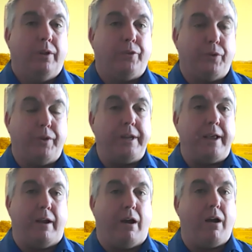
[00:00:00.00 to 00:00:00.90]
through the
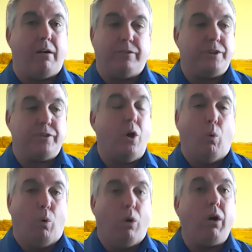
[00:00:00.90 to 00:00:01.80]
DNR just
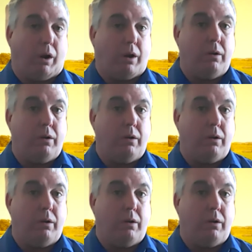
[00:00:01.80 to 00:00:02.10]
don't work.